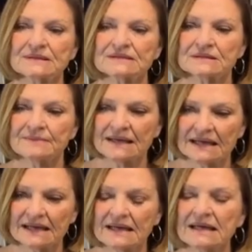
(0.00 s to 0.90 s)
But to
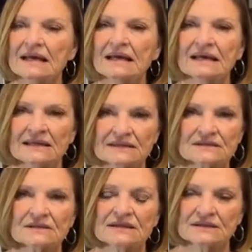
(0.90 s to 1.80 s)
me,
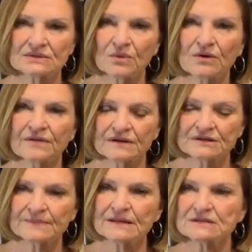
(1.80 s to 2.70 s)
it's worth it,
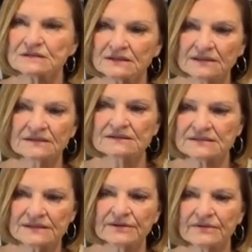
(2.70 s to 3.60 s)
especially
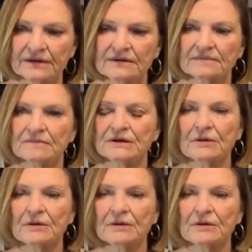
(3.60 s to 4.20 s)
considering